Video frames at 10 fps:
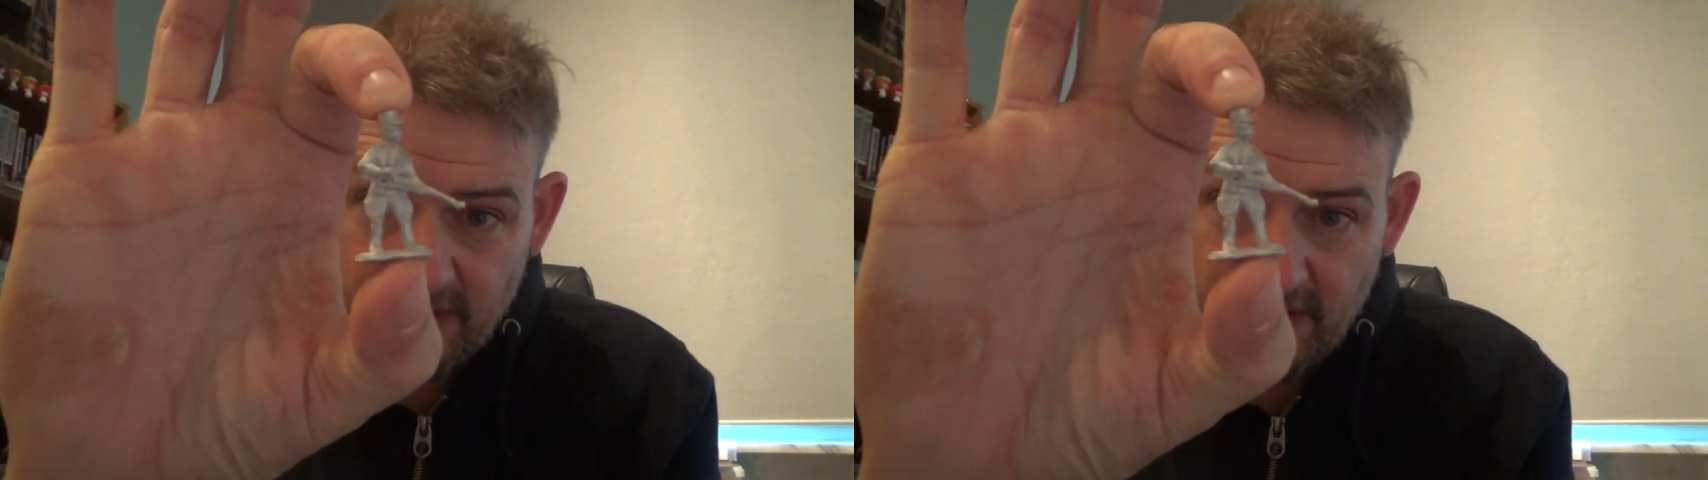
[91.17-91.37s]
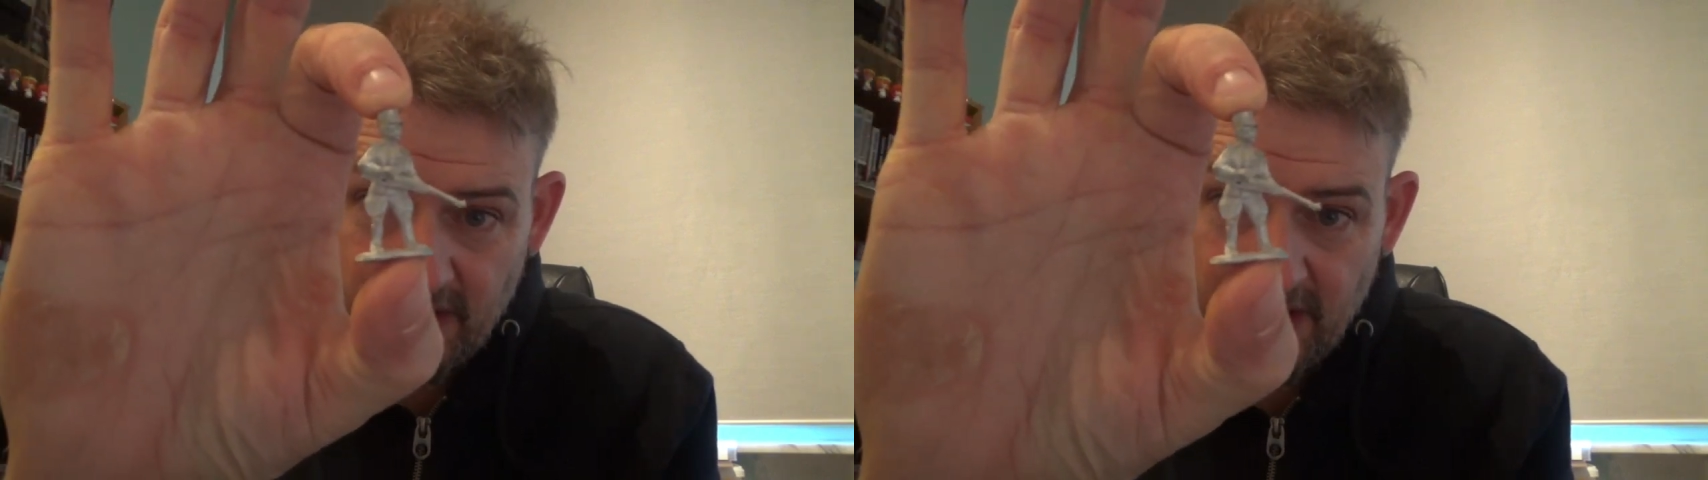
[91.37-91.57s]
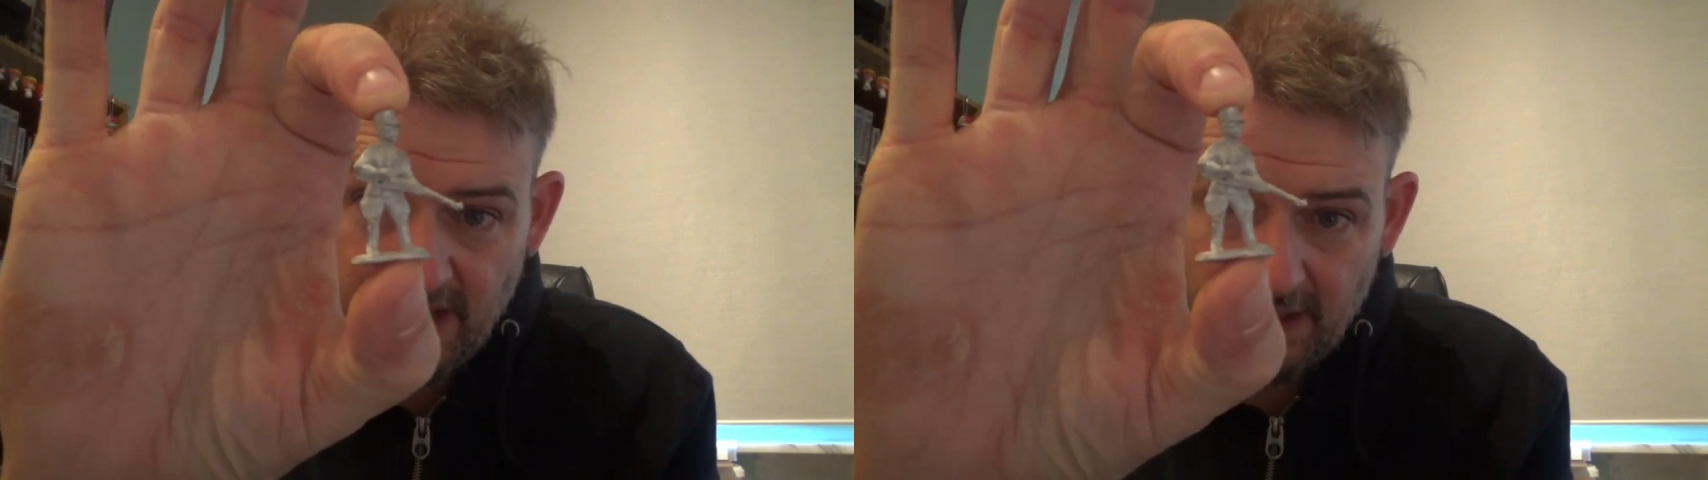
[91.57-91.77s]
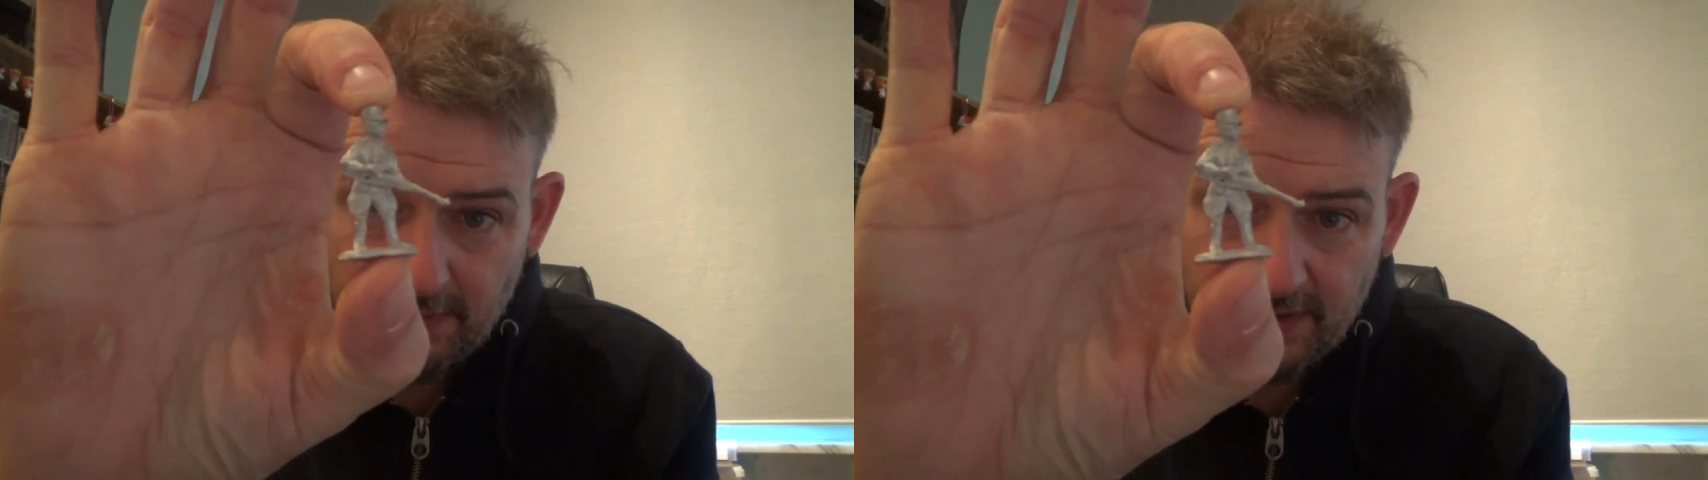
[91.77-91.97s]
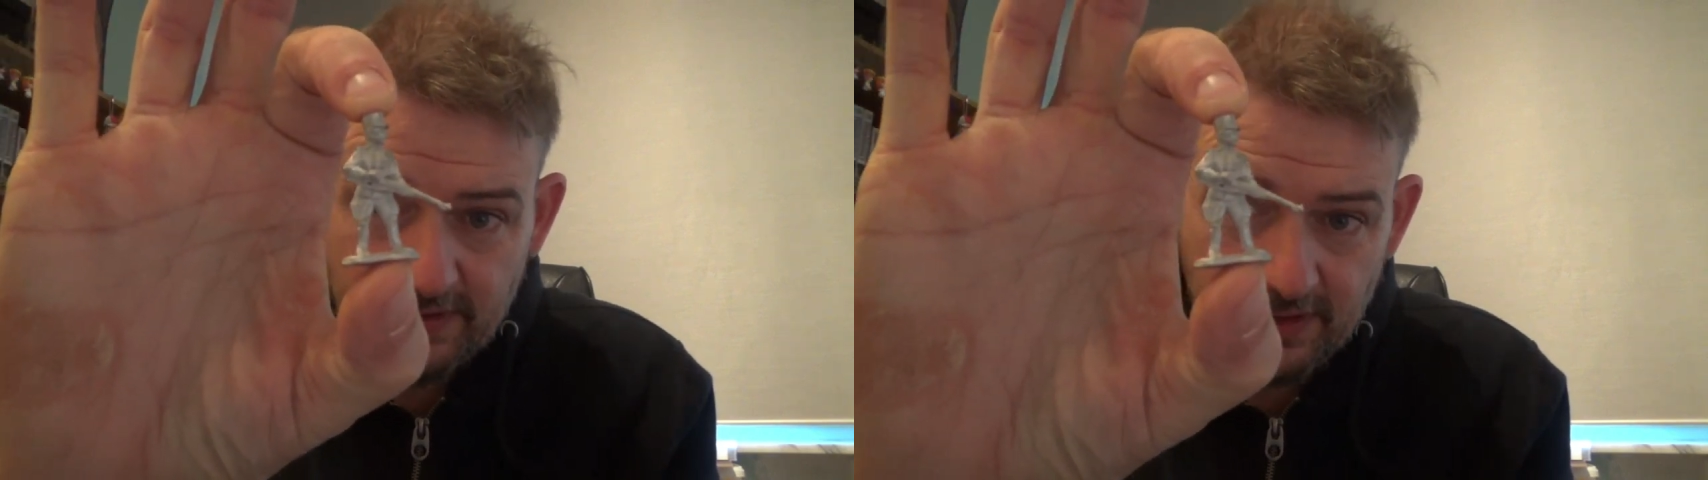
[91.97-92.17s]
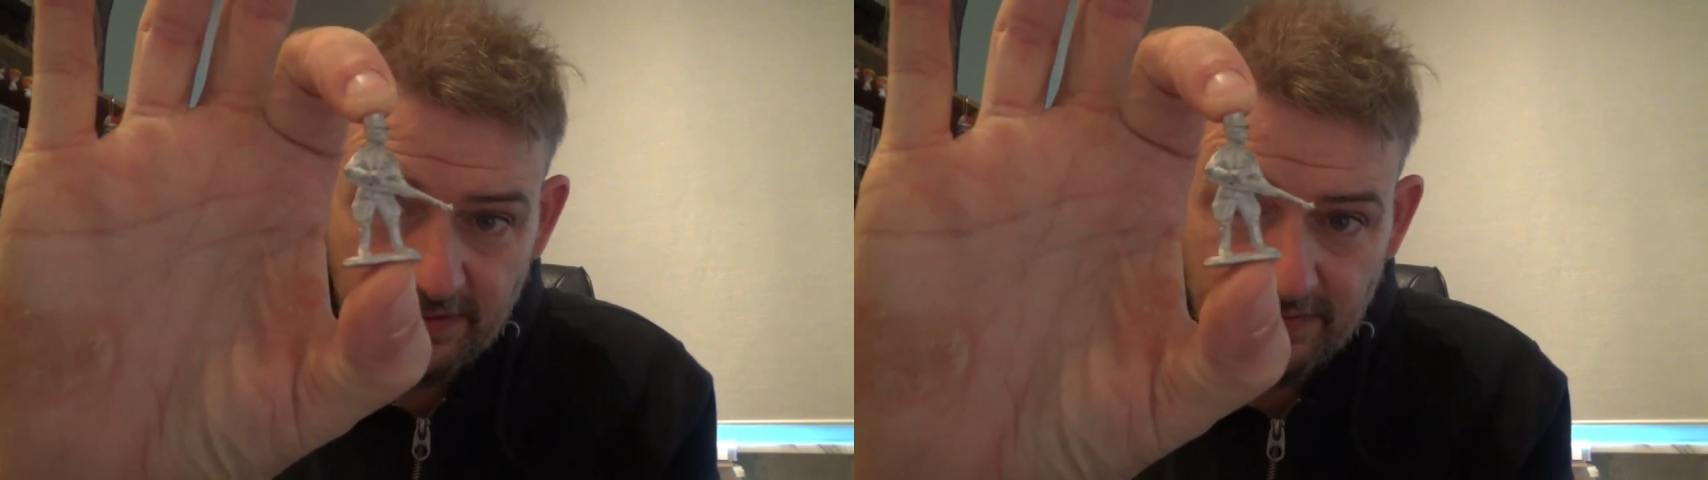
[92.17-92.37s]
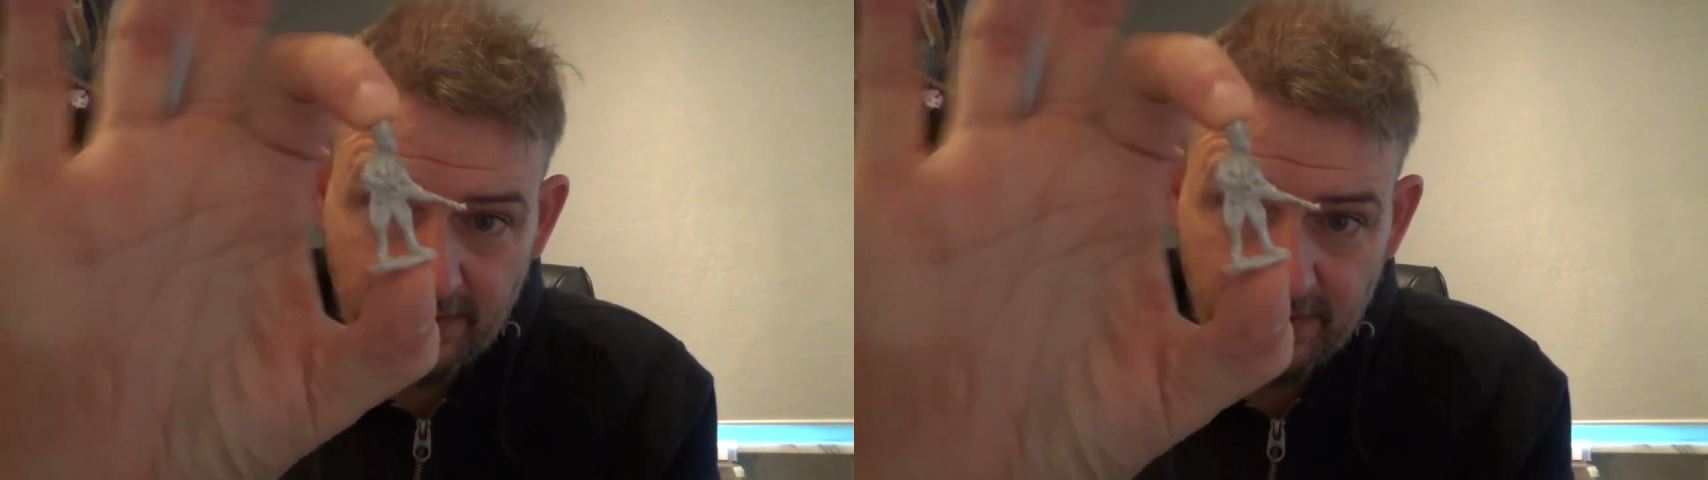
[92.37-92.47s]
King Albert I.